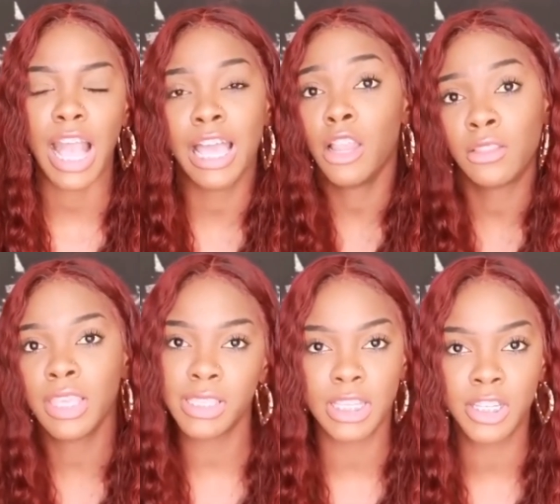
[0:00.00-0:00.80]
I know
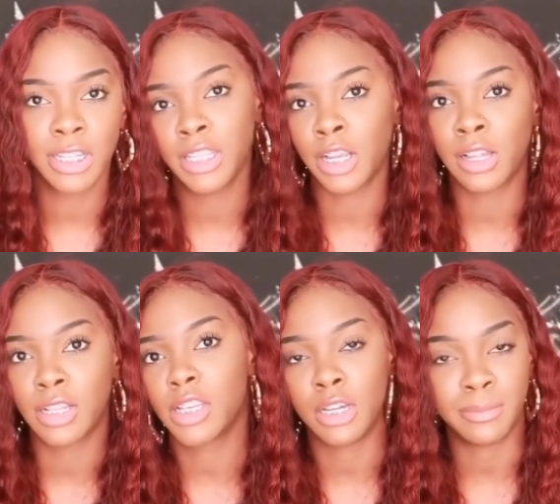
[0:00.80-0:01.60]
that essentially they're
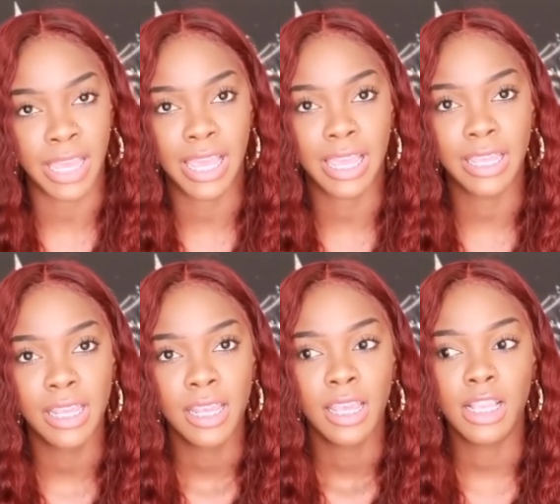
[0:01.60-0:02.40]
gonna turn
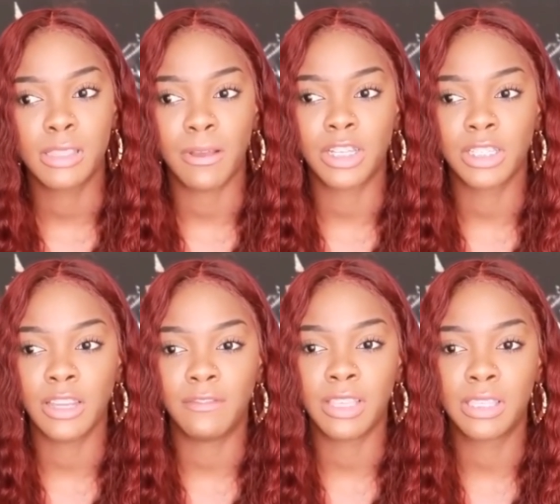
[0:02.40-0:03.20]
bad,
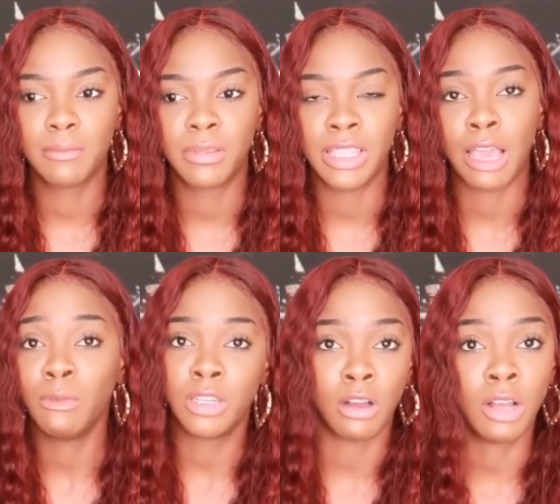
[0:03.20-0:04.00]
especially if it's something
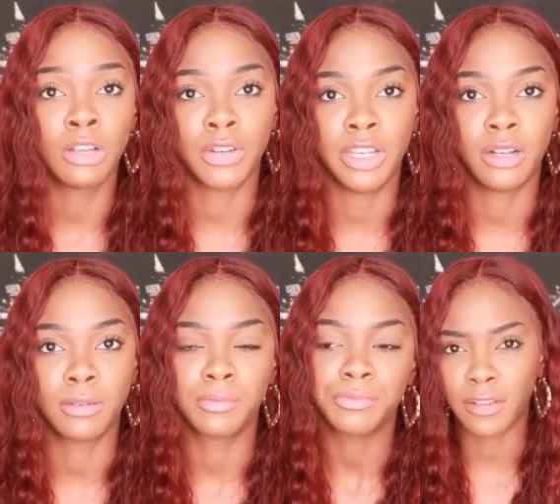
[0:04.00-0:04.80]
that we don't agree on.